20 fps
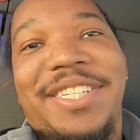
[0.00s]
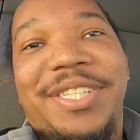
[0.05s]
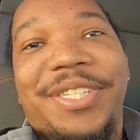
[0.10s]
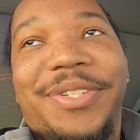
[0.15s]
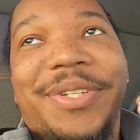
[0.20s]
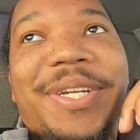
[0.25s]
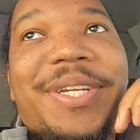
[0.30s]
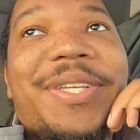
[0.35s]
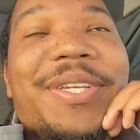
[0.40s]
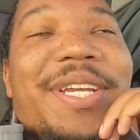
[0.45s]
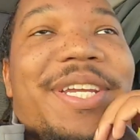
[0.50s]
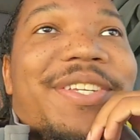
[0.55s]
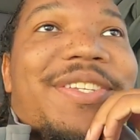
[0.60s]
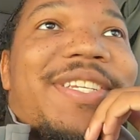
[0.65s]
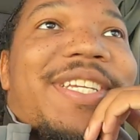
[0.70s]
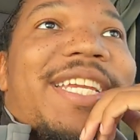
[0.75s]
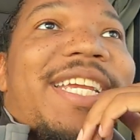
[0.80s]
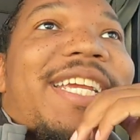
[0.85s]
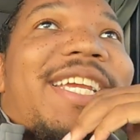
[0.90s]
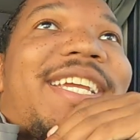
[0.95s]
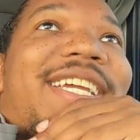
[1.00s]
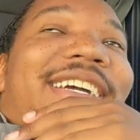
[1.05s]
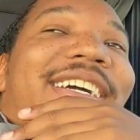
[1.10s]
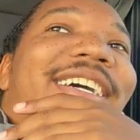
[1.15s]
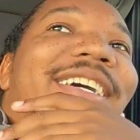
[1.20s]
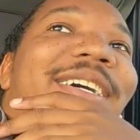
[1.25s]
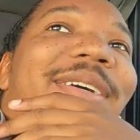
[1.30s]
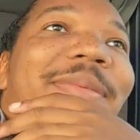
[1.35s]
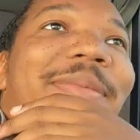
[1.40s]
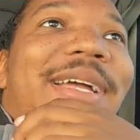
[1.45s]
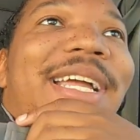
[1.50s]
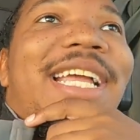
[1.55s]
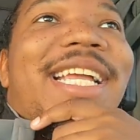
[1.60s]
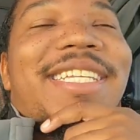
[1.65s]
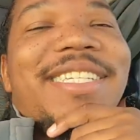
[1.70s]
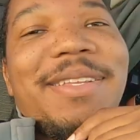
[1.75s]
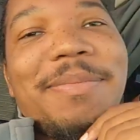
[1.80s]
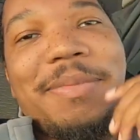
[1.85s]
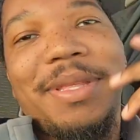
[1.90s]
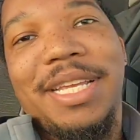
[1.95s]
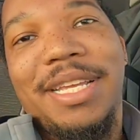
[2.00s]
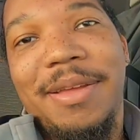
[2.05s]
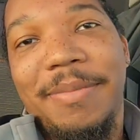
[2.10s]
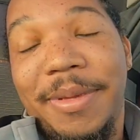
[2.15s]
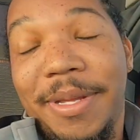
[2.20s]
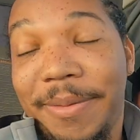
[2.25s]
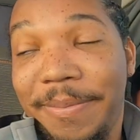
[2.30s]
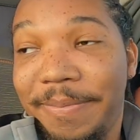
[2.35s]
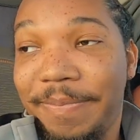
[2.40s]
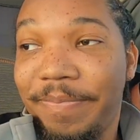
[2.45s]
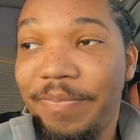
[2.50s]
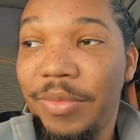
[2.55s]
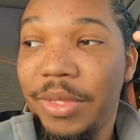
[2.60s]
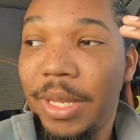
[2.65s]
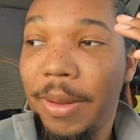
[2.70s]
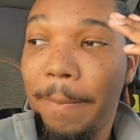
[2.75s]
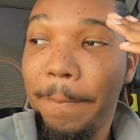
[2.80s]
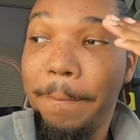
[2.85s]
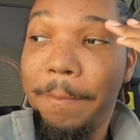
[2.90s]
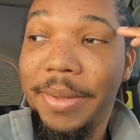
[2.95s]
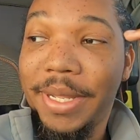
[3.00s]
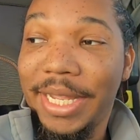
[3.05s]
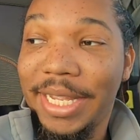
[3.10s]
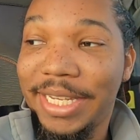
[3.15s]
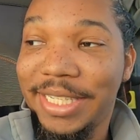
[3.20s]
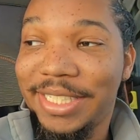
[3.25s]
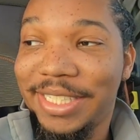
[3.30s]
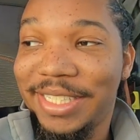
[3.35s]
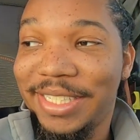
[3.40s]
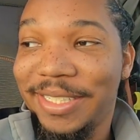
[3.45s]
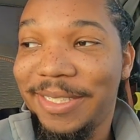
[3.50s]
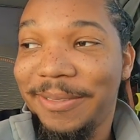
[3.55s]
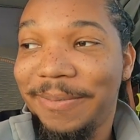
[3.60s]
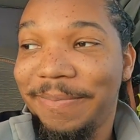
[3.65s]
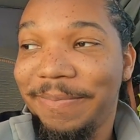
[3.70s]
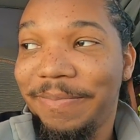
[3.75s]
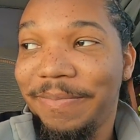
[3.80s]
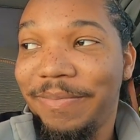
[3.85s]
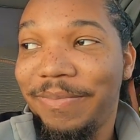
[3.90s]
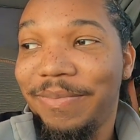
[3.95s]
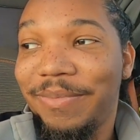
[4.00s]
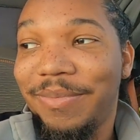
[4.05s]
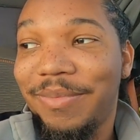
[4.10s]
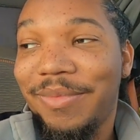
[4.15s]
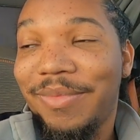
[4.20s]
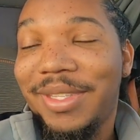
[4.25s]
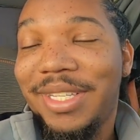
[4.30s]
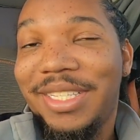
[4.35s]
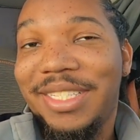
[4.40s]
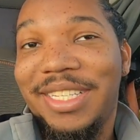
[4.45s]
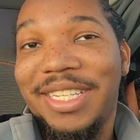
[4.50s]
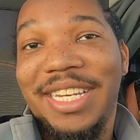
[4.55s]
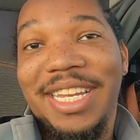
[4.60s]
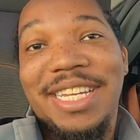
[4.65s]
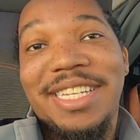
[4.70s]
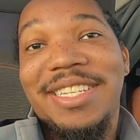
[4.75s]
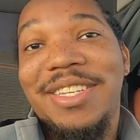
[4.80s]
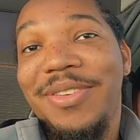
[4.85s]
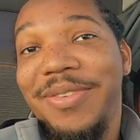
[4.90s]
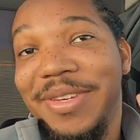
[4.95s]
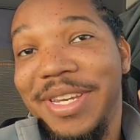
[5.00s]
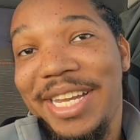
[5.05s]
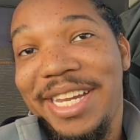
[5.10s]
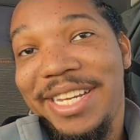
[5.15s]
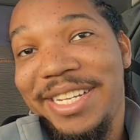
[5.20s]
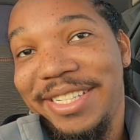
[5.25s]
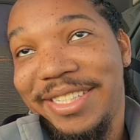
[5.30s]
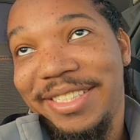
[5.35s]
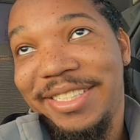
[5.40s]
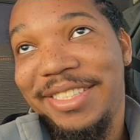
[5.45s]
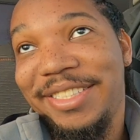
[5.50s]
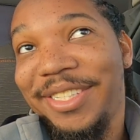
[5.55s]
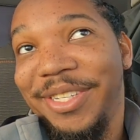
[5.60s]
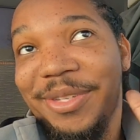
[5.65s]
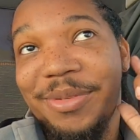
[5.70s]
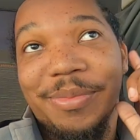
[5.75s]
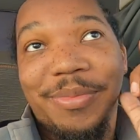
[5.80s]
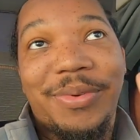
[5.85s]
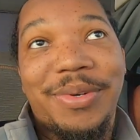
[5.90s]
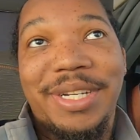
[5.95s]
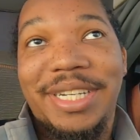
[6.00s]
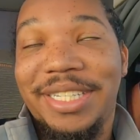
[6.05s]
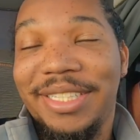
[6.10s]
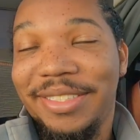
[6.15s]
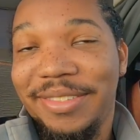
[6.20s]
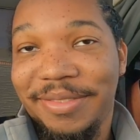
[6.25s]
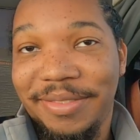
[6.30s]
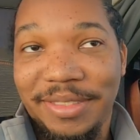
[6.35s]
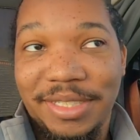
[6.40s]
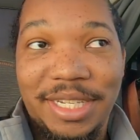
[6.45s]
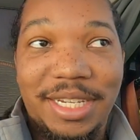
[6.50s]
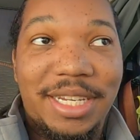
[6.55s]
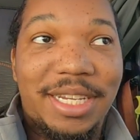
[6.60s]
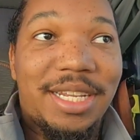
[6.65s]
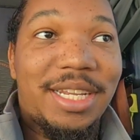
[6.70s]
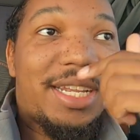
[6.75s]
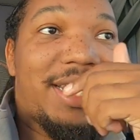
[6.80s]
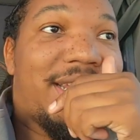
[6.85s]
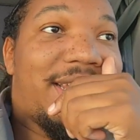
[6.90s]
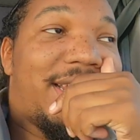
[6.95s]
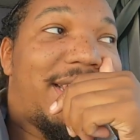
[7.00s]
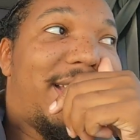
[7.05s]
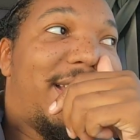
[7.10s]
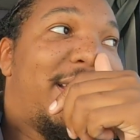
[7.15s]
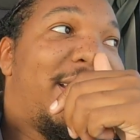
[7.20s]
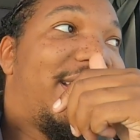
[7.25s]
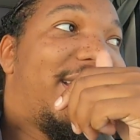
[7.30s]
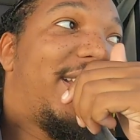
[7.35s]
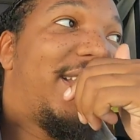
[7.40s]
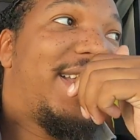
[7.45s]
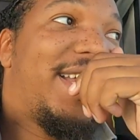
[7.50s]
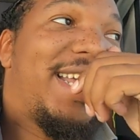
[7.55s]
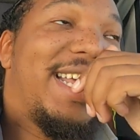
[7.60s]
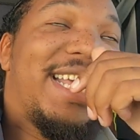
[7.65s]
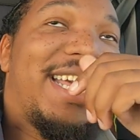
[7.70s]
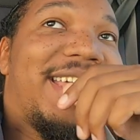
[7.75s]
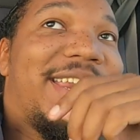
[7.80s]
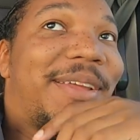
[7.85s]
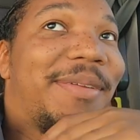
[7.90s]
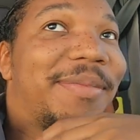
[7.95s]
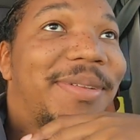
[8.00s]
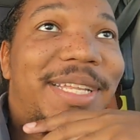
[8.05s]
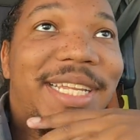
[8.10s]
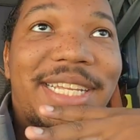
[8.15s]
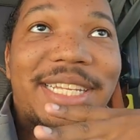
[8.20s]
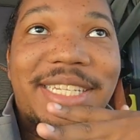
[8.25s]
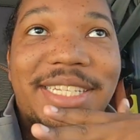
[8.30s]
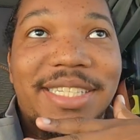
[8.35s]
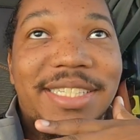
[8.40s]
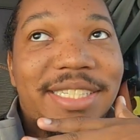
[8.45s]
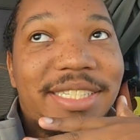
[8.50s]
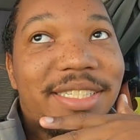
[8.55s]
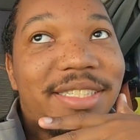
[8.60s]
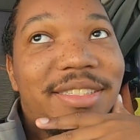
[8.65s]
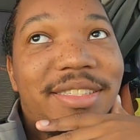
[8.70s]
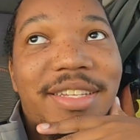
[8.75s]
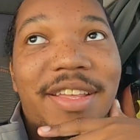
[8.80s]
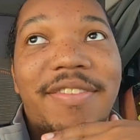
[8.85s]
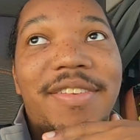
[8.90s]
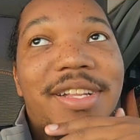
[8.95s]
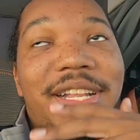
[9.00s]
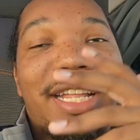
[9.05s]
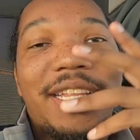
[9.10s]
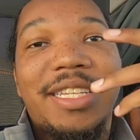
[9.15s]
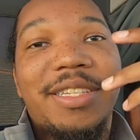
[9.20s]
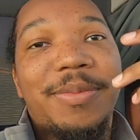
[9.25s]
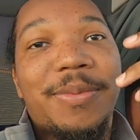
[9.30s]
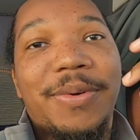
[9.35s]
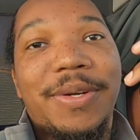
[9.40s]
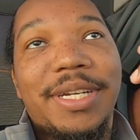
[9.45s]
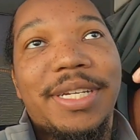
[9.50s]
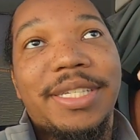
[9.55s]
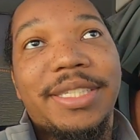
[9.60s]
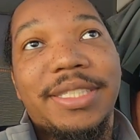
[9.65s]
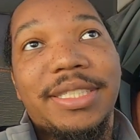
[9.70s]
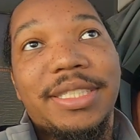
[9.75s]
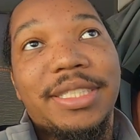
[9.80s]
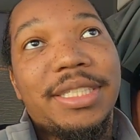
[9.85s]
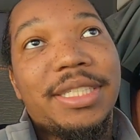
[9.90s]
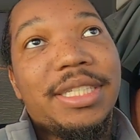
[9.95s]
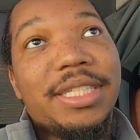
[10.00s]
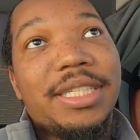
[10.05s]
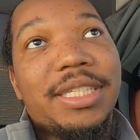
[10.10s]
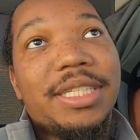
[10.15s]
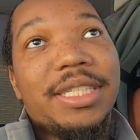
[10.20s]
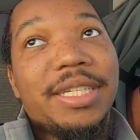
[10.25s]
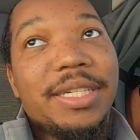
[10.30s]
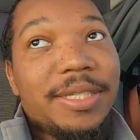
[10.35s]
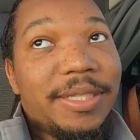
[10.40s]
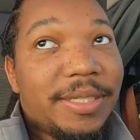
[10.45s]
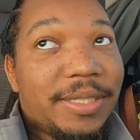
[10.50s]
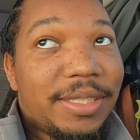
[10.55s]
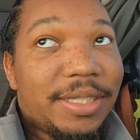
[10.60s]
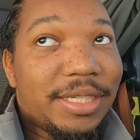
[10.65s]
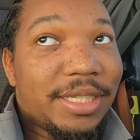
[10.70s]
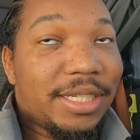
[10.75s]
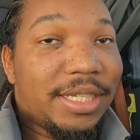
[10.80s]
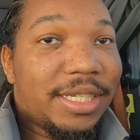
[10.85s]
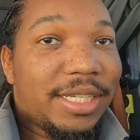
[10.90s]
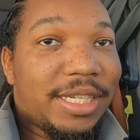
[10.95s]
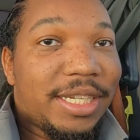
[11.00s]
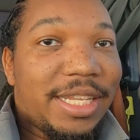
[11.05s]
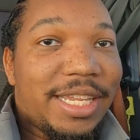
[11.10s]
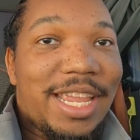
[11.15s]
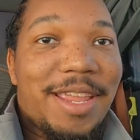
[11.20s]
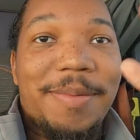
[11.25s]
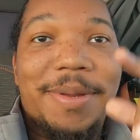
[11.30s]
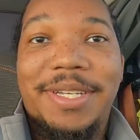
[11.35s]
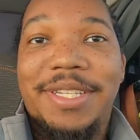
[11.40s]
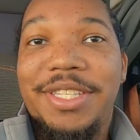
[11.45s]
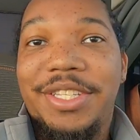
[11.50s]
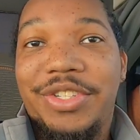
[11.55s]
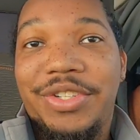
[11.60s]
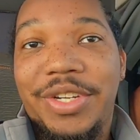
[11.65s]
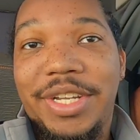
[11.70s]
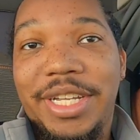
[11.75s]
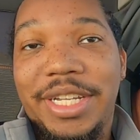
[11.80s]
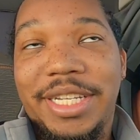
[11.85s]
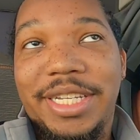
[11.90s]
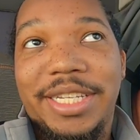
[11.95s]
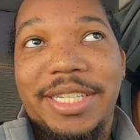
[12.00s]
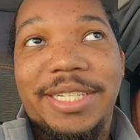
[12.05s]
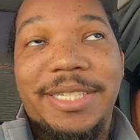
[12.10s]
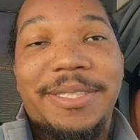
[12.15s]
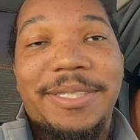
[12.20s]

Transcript: to the trailer yesterday. I had something come up, but today's a new day. It's a new morning. I got up like 7 o'clock this morning, came out to the truck,